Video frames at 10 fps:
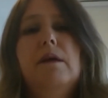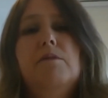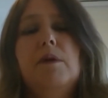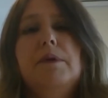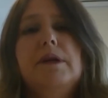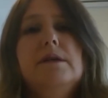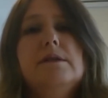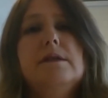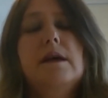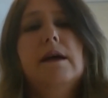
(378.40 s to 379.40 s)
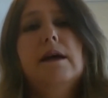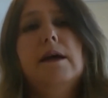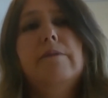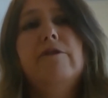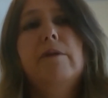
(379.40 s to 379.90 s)
properties.
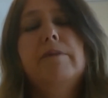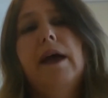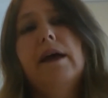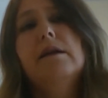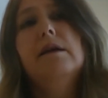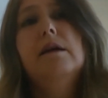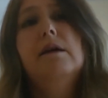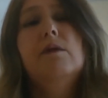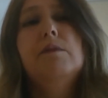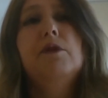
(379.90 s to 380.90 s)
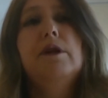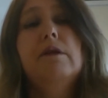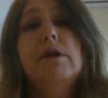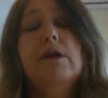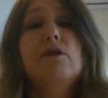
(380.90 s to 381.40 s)
From that, we put in a
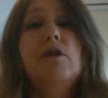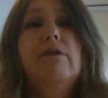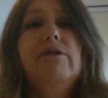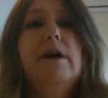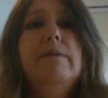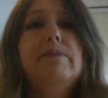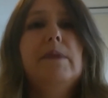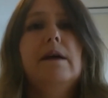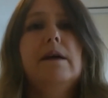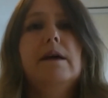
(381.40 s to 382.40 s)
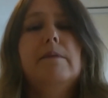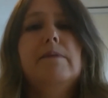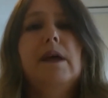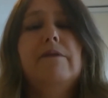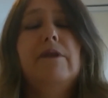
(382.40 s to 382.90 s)
really good offer, and
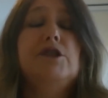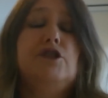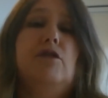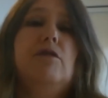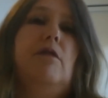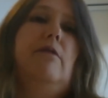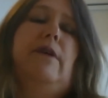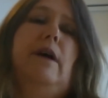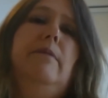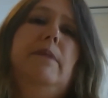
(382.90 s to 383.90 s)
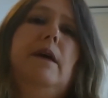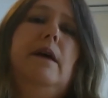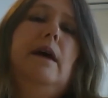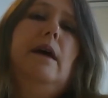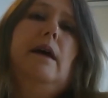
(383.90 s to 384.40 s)
a very strong offer.
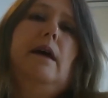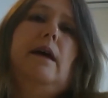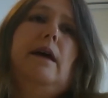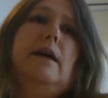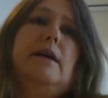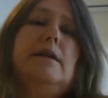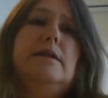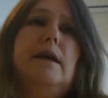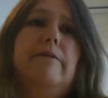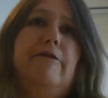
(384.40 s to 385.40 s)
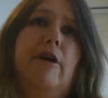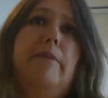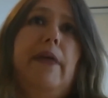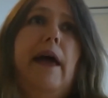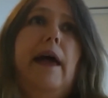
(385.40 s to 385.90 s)
And
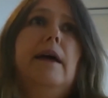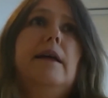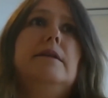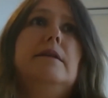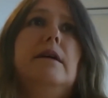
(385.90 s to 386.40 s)
from that,